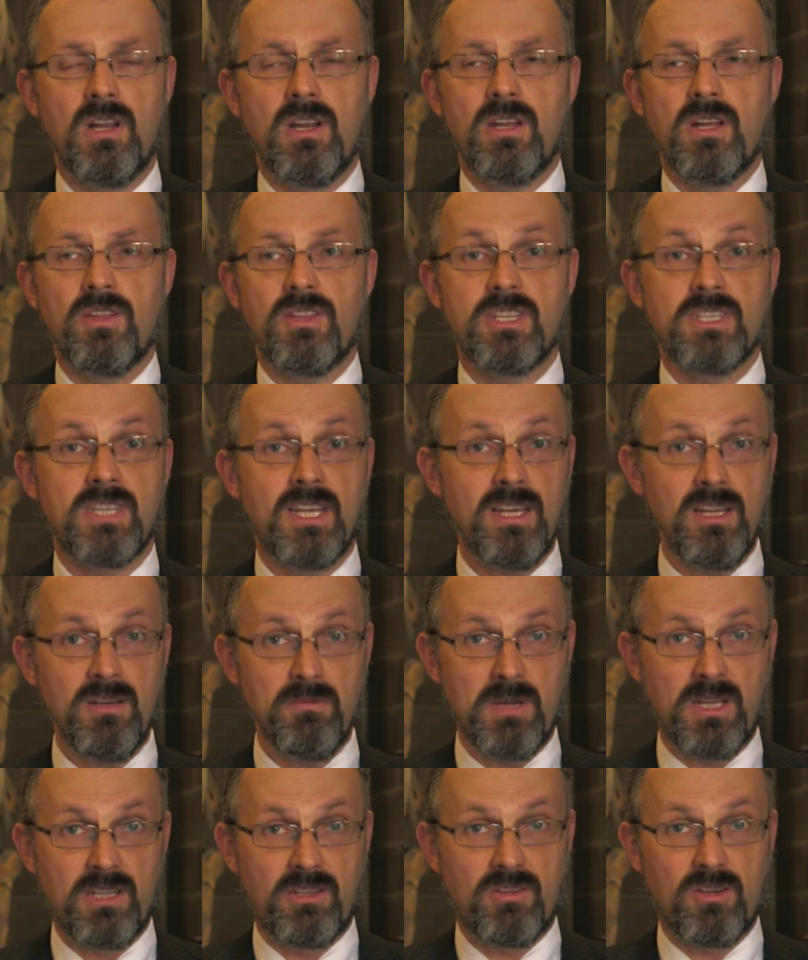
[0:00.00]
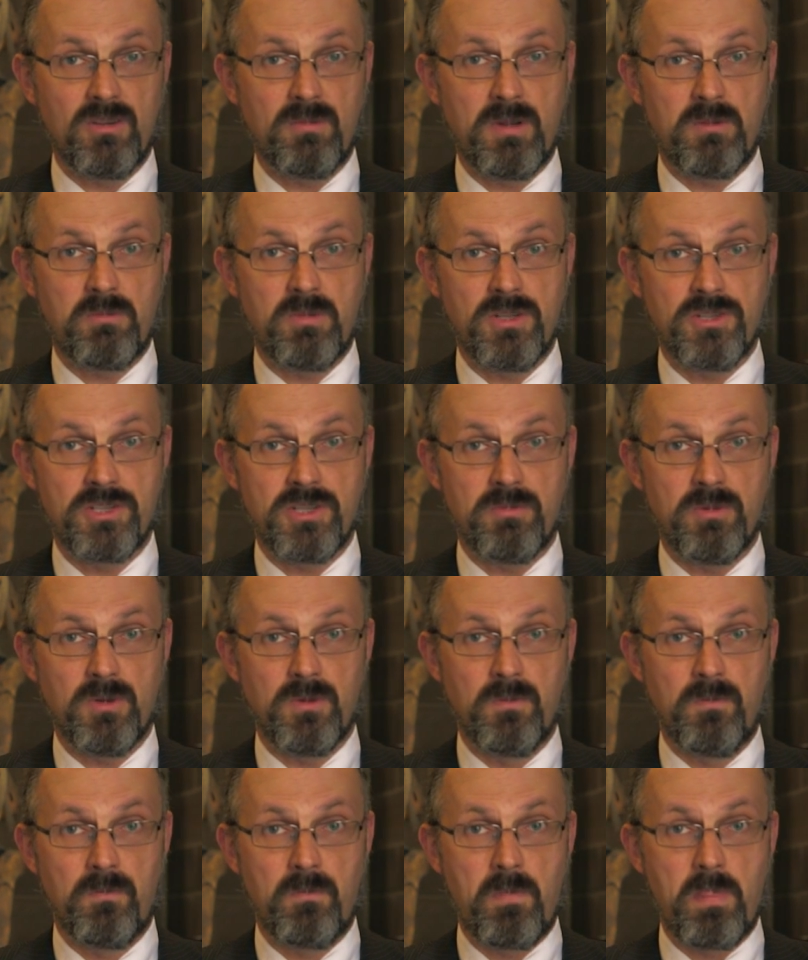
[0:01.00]
Now, the term anthropic
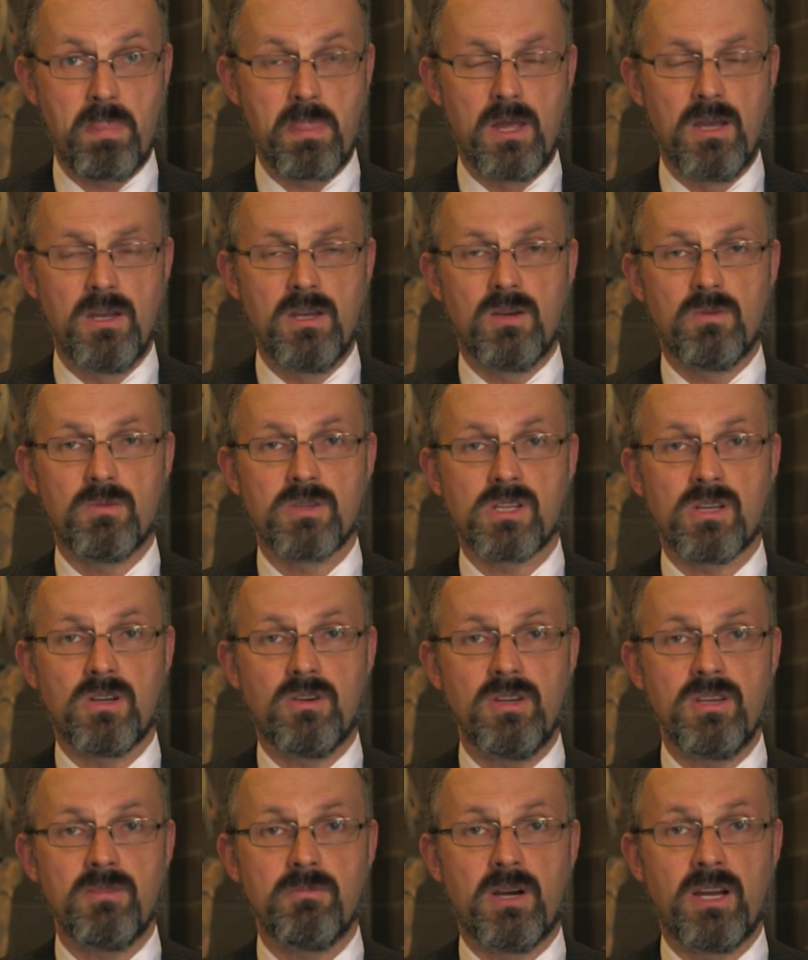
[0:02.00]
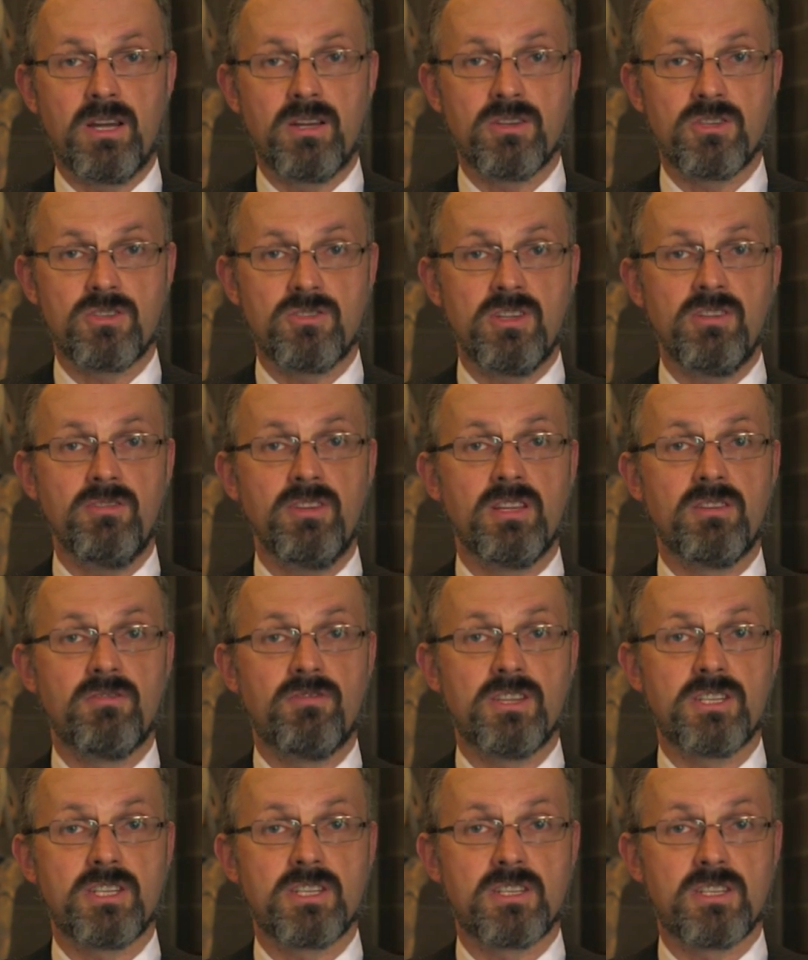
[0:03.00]
principle was coined by Australian
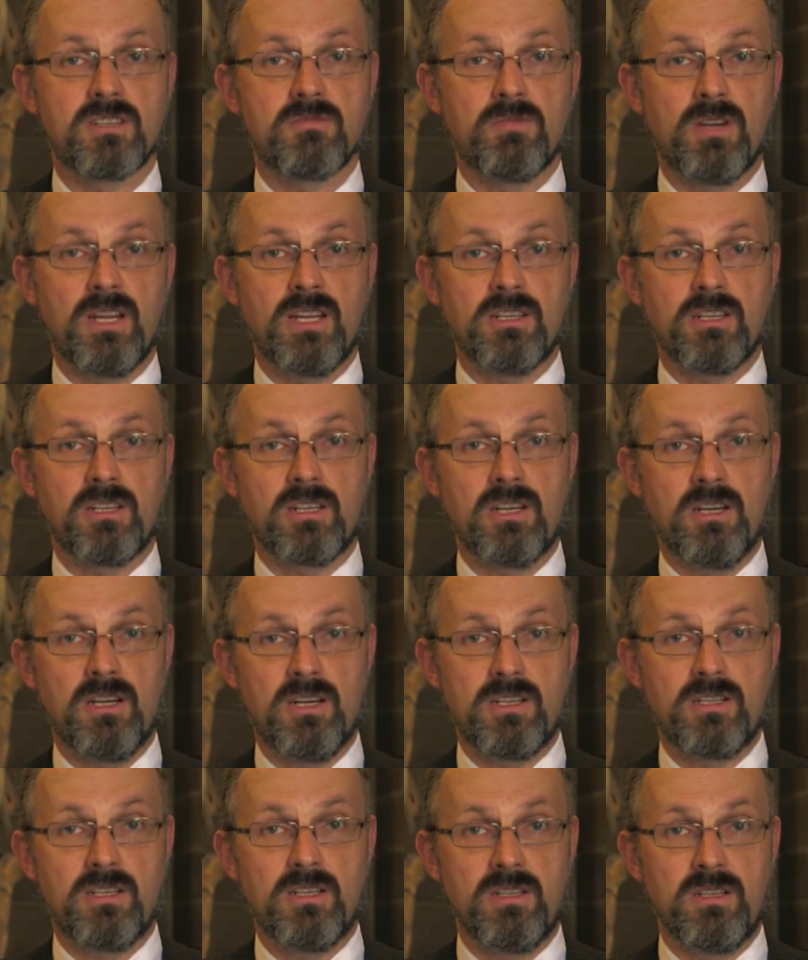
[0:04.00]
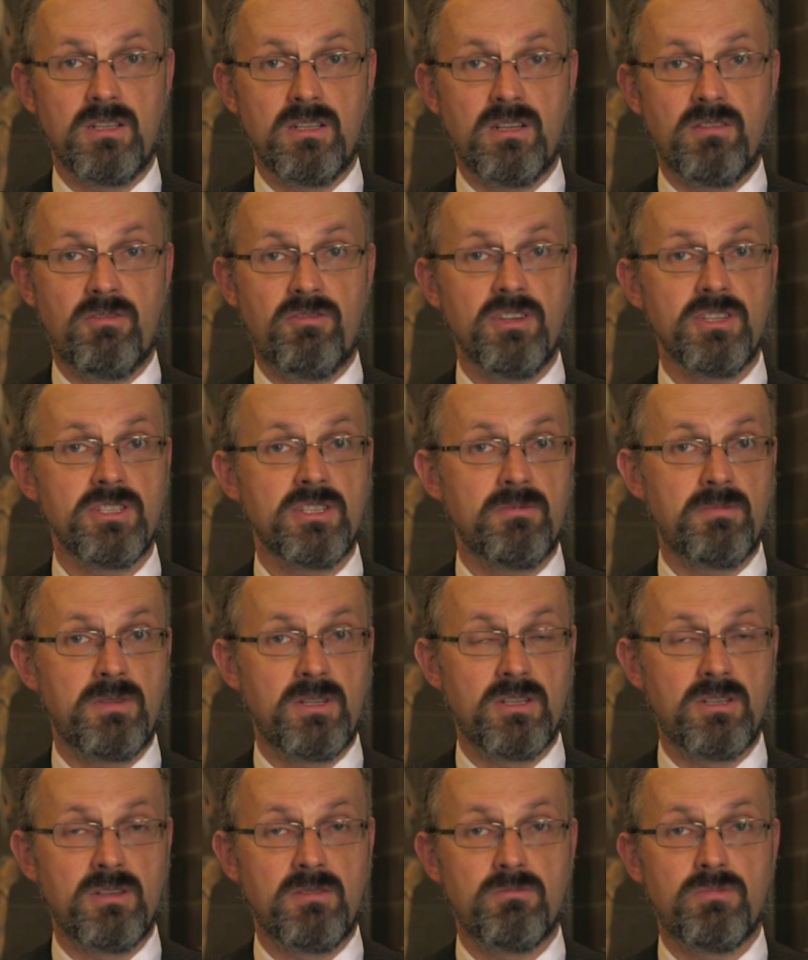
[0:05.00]
physicist Brandon Carter and first
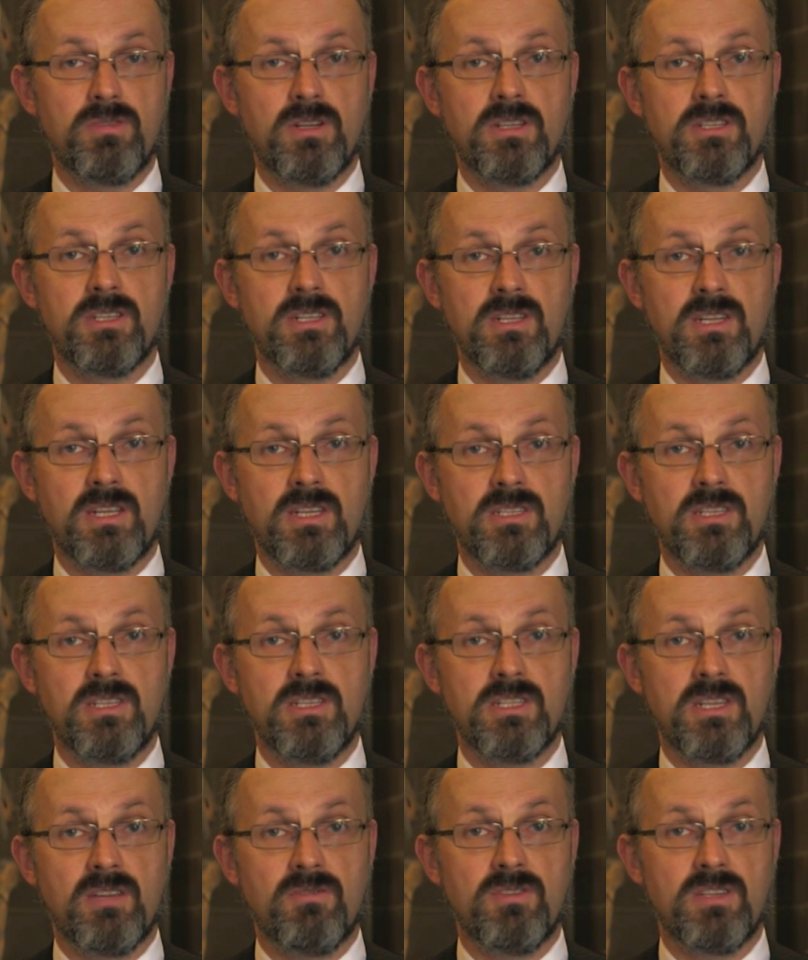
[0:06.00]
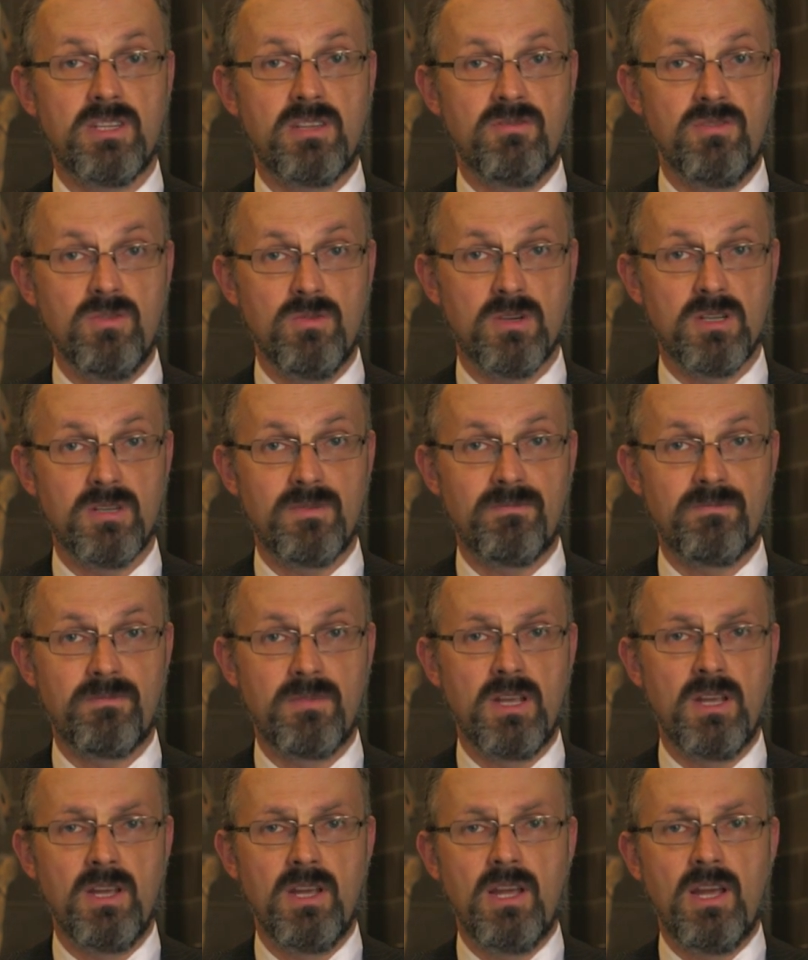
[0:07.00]
appeared in print in 1974.
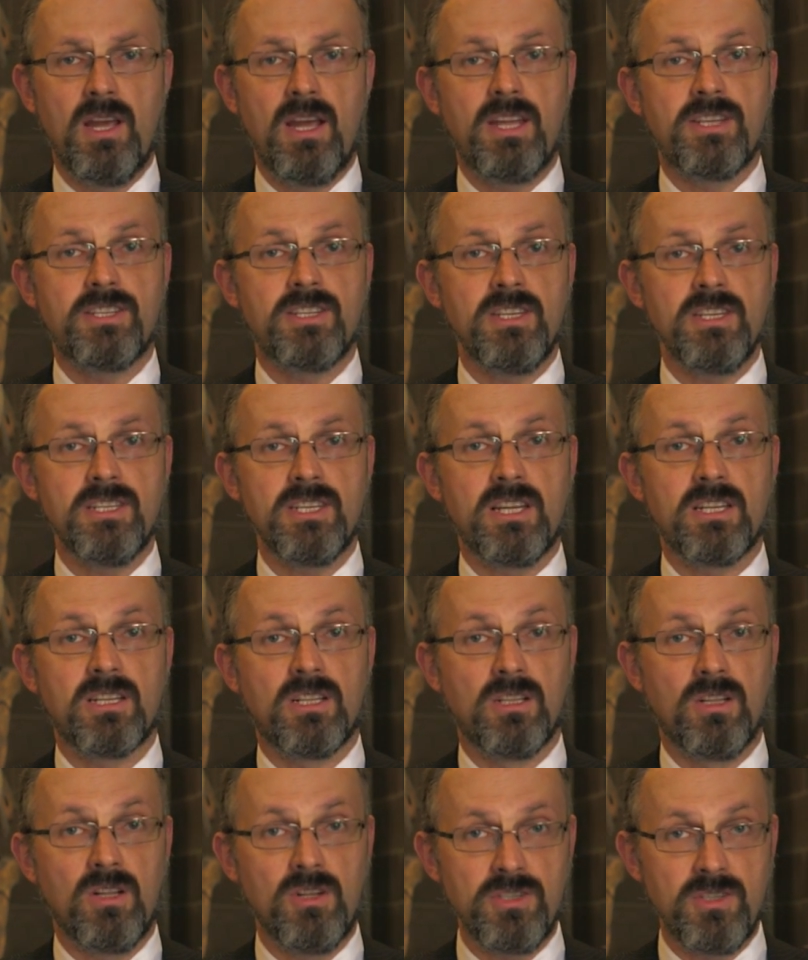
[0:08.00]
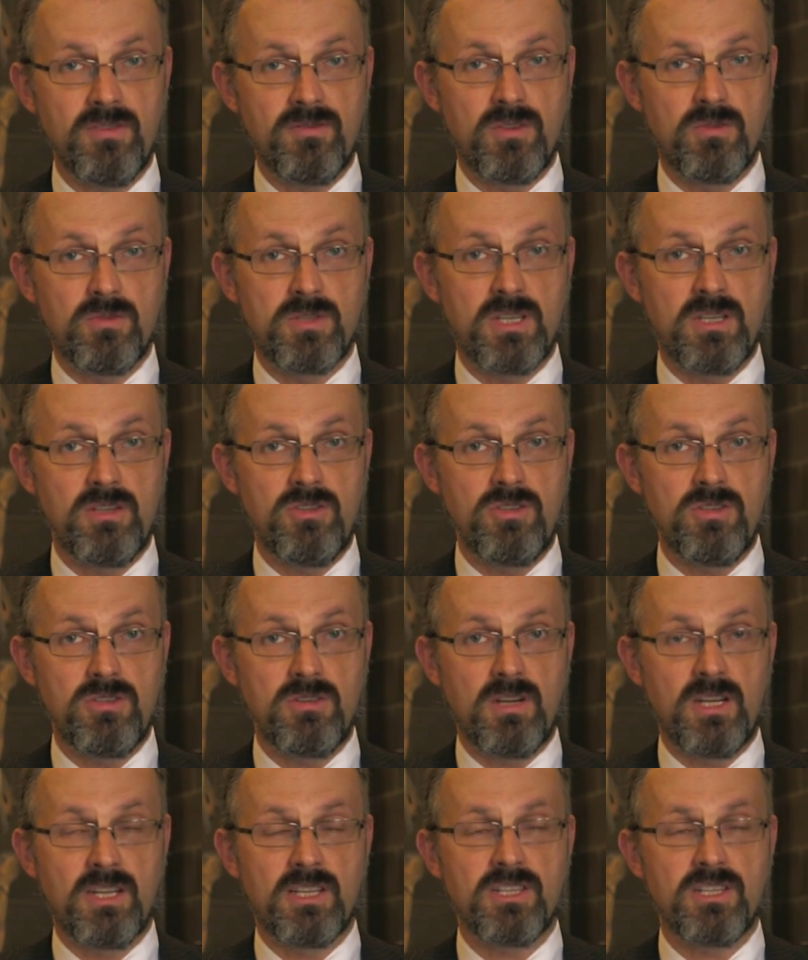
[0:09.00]
It's since had a lot of usage and